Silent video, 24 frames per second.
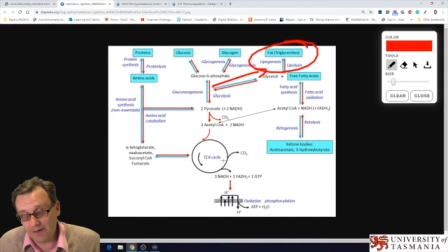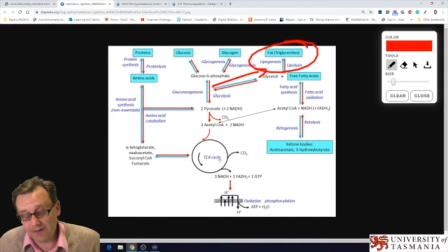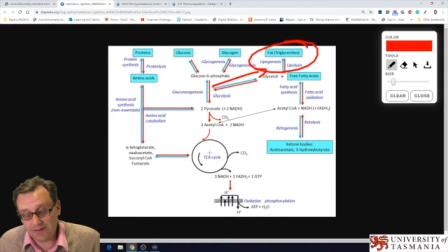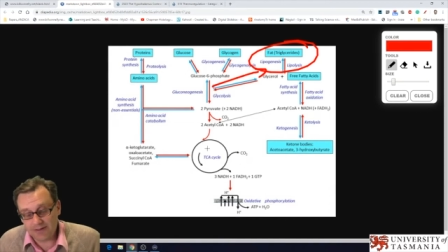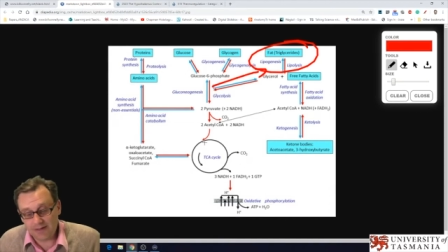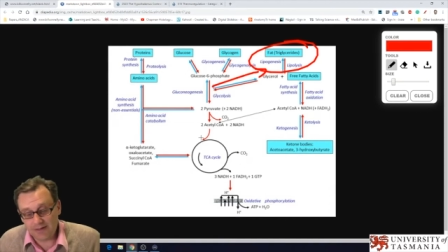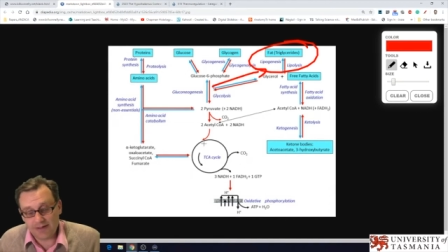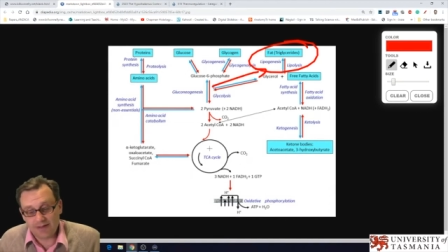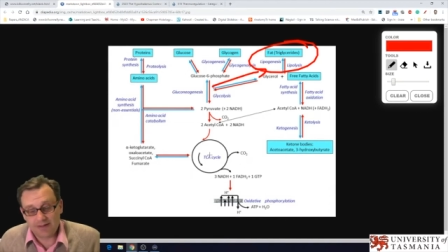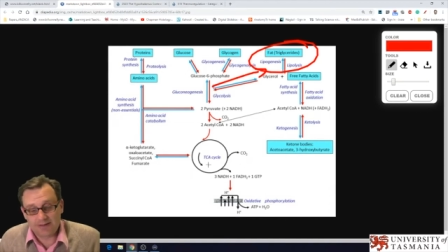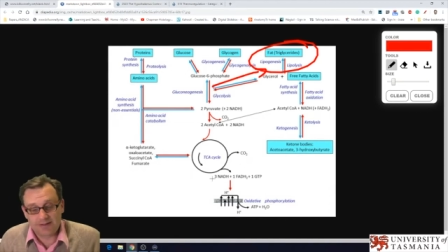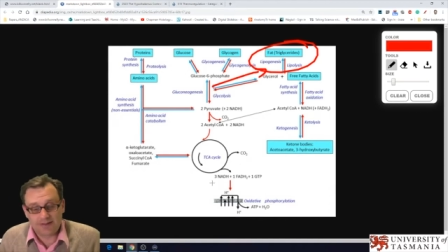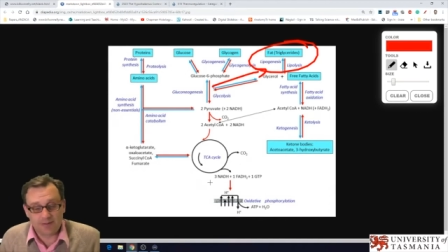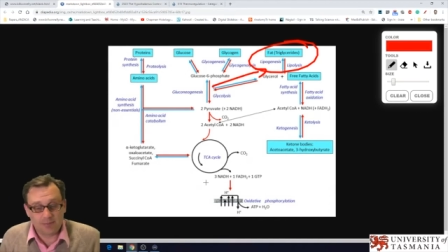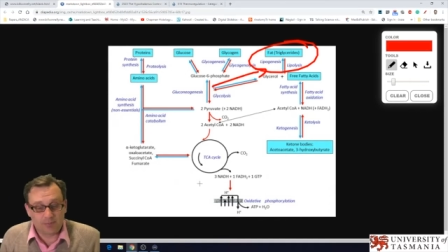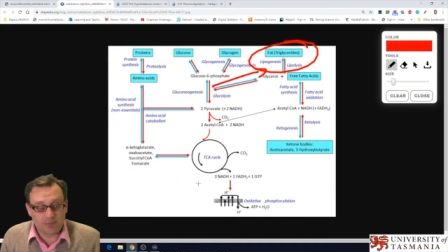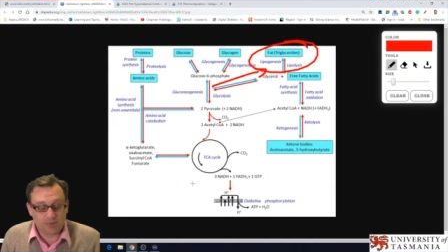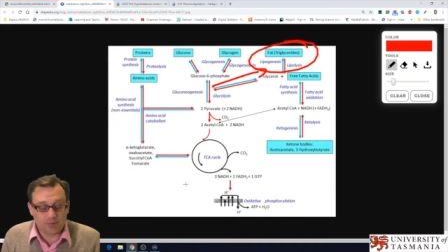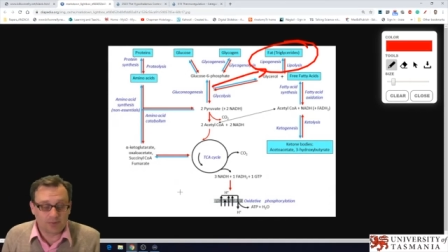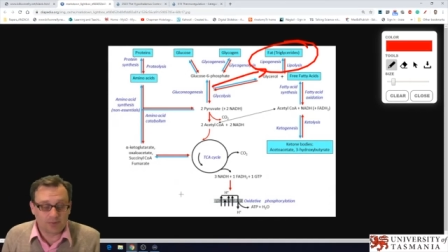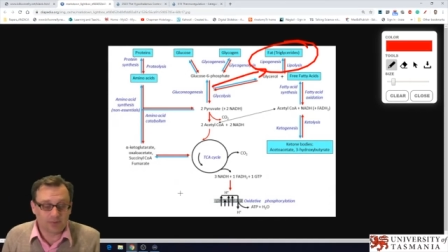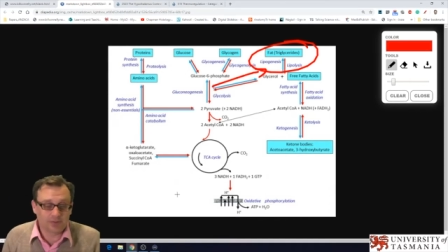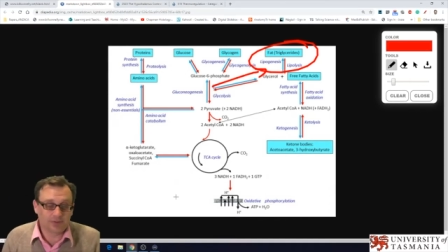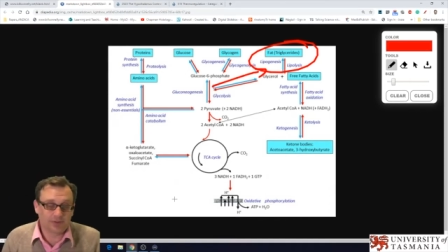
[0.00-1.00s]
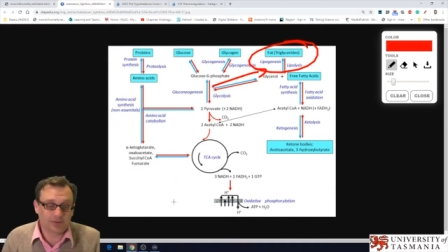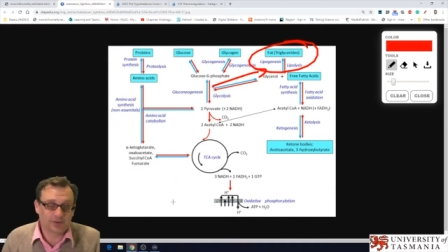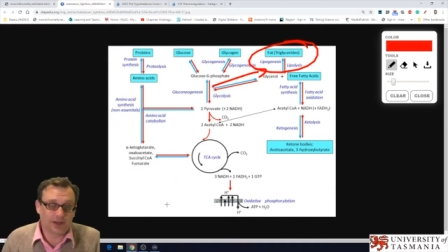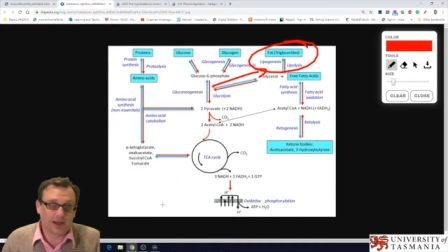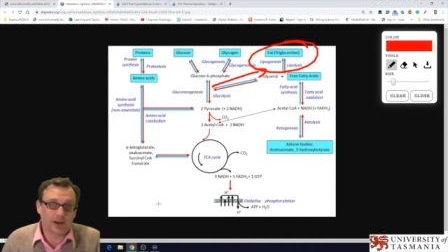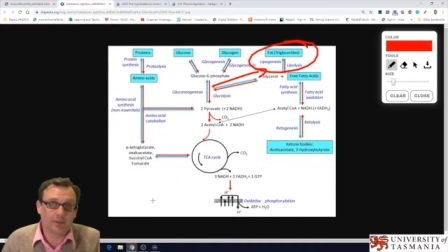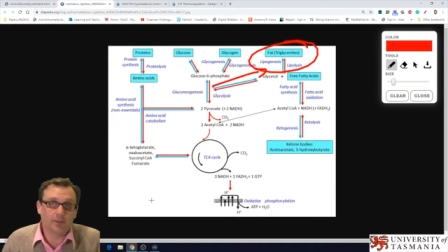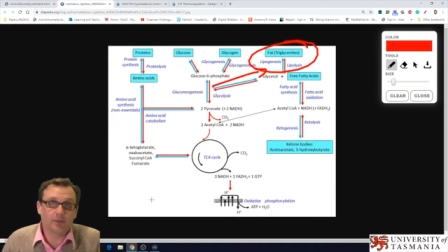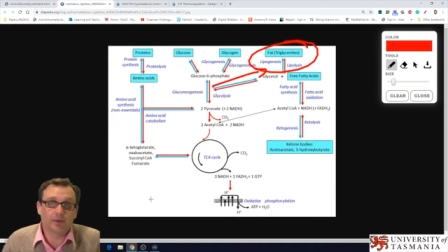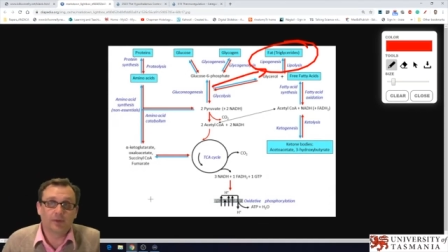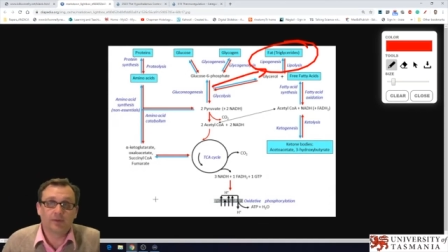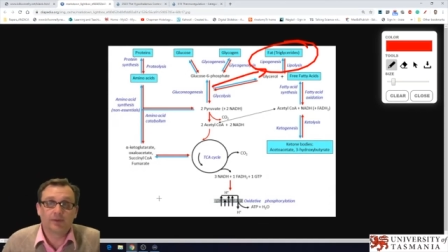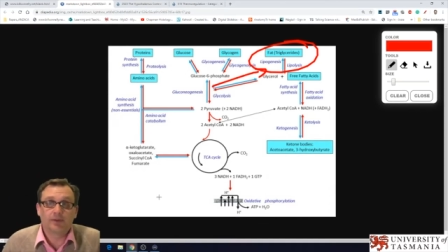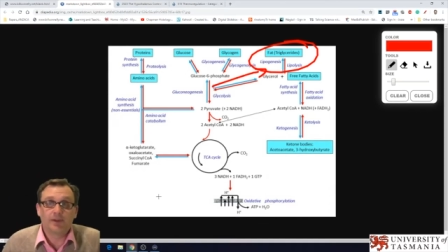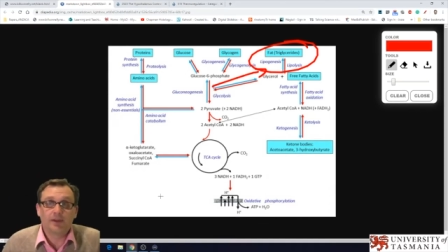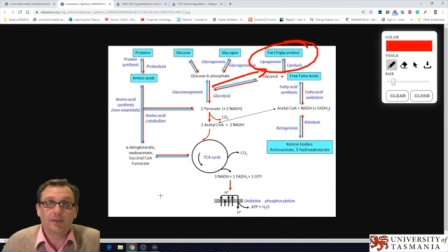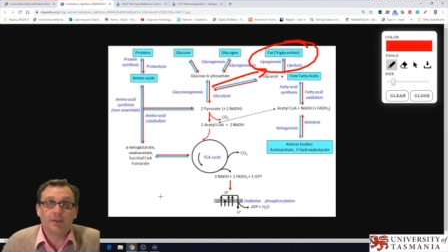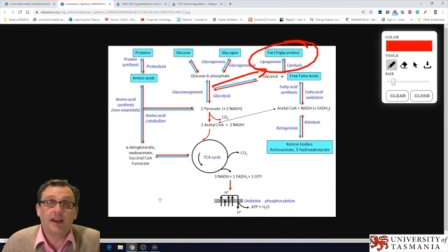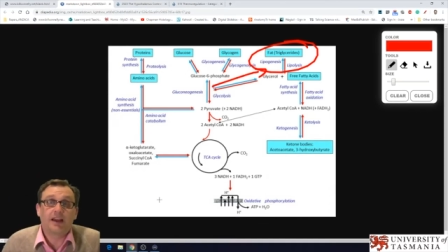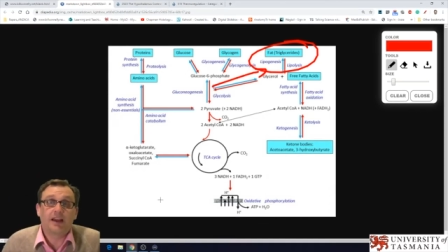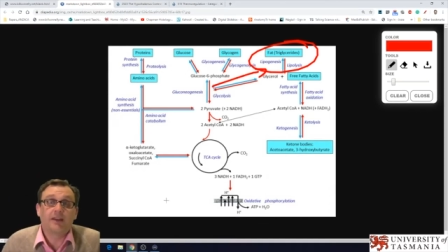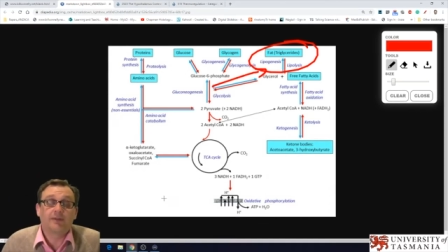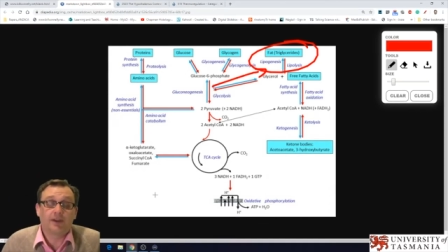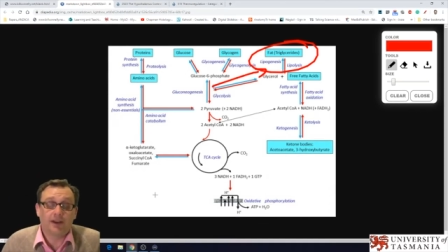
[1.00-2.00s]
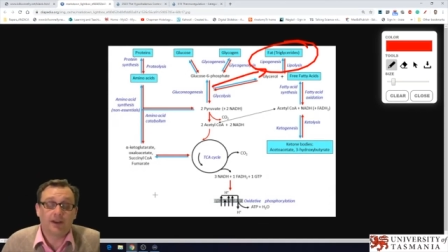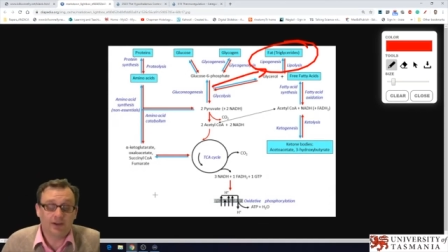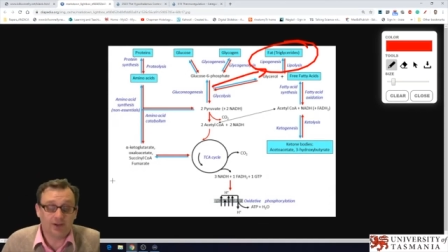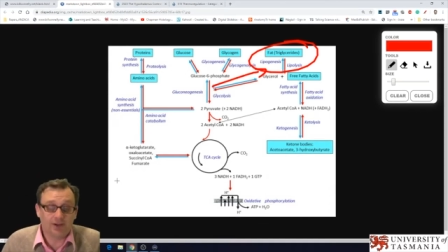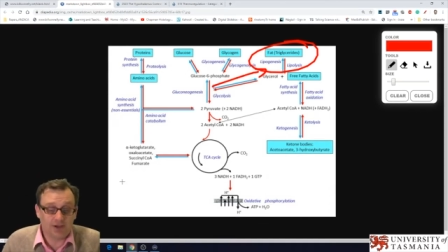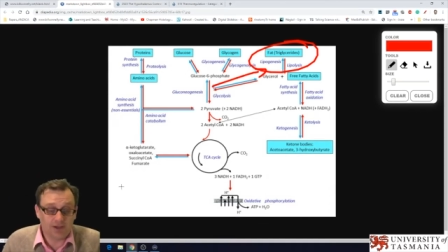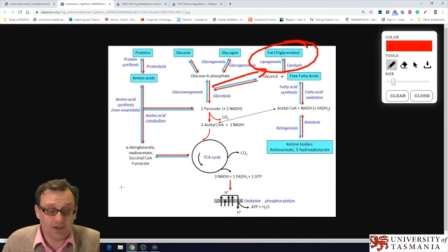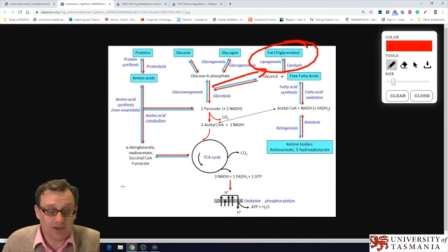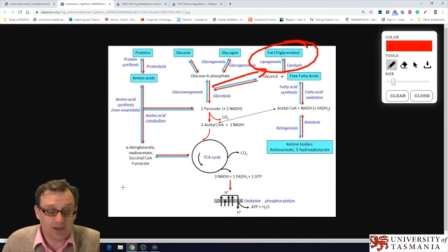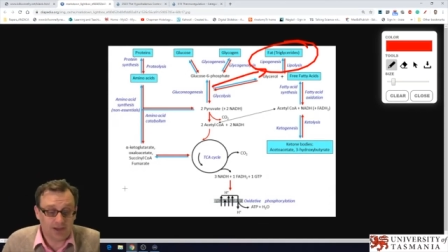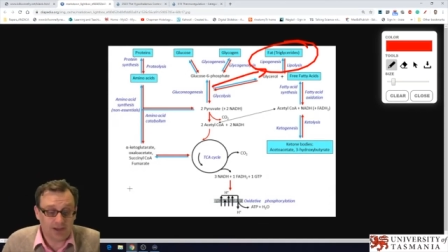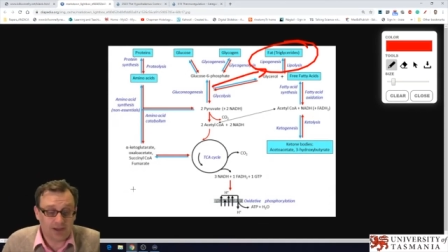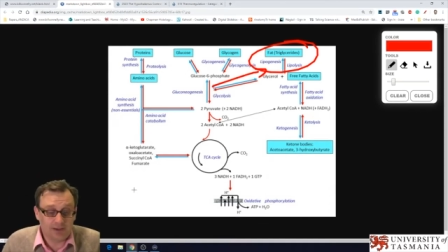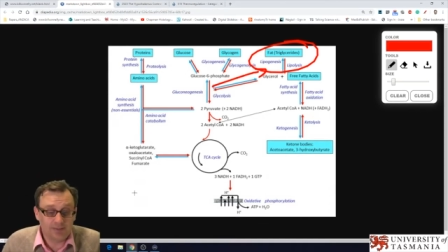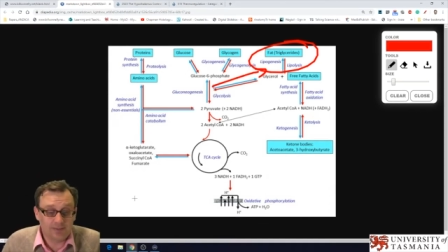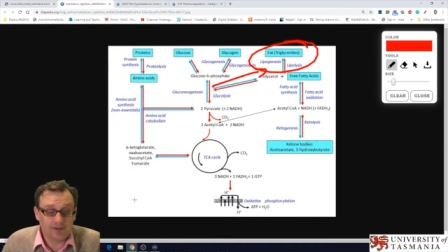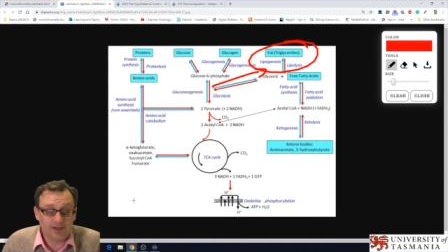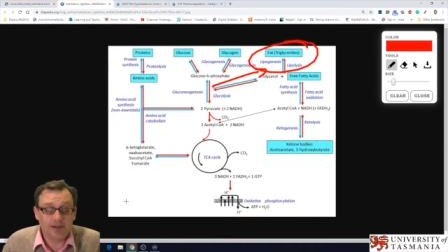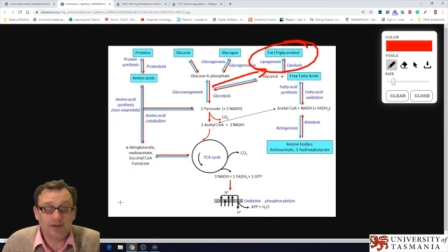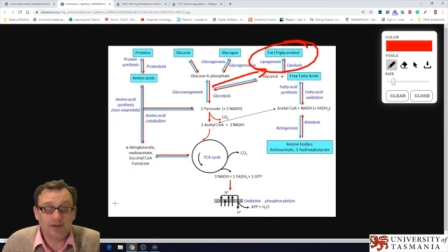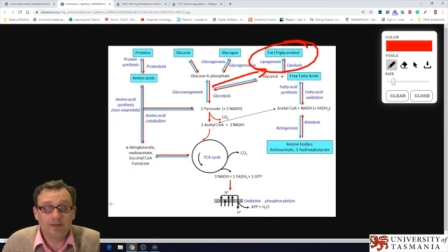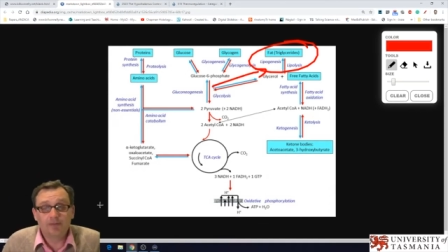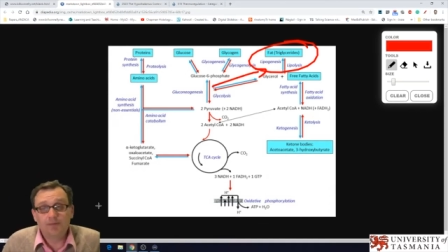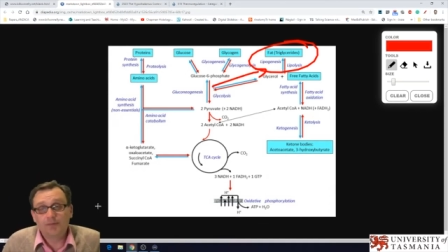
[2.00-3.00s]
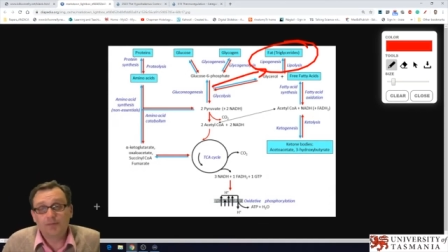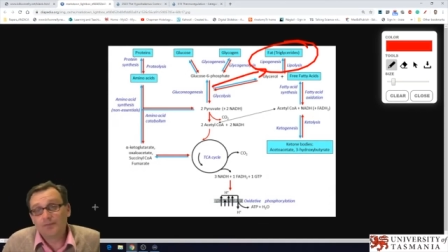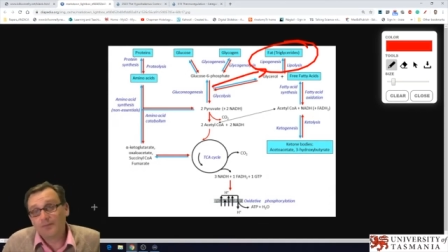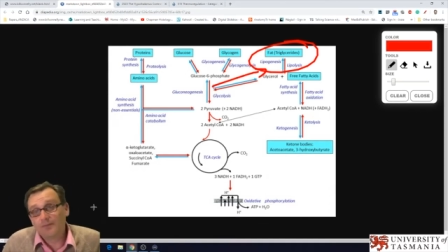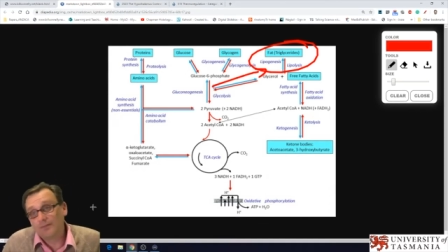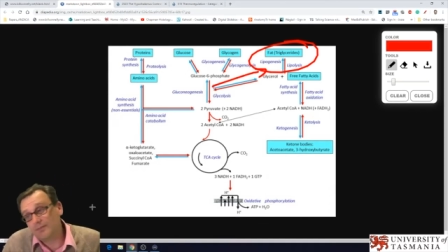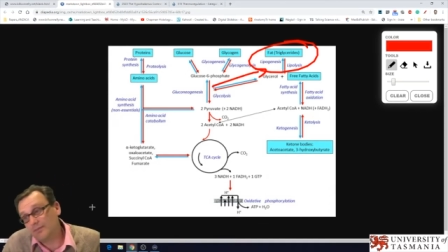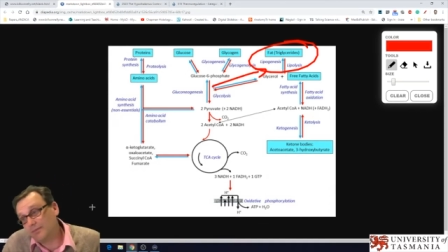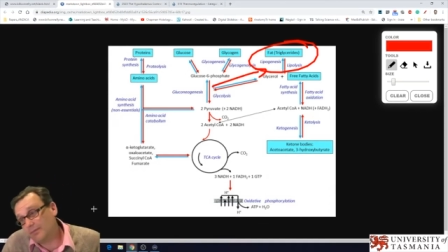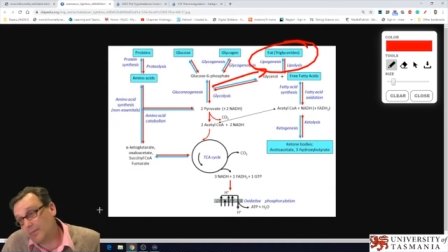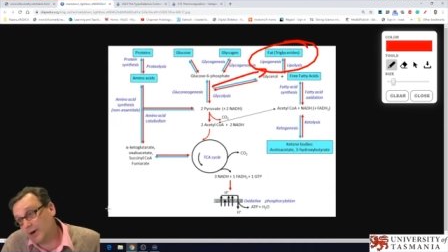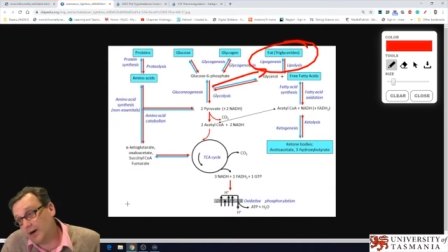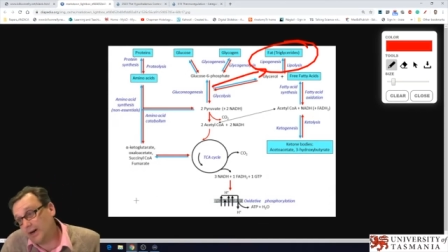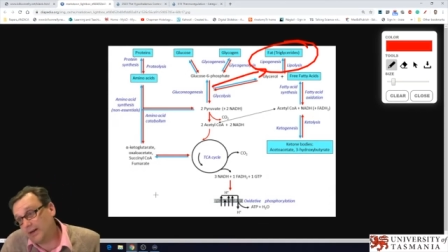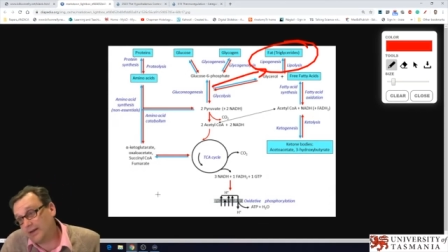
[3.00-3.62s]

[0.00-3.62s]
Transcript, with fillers: there is a simple sum of the amount of energy that comes in